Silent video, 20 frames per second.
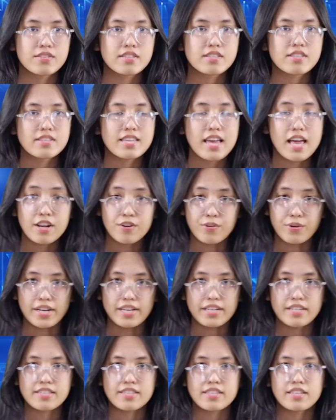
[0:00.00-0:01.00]

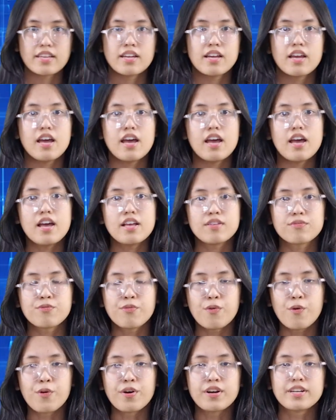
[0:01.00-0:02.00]
salaries
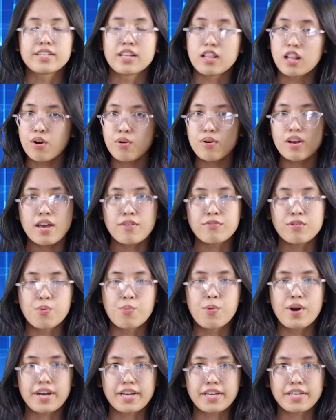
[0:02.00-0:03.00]
for the low-level
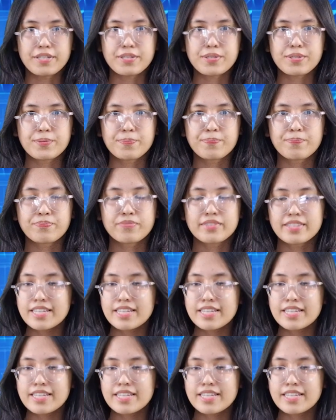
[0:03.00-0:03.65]
workers.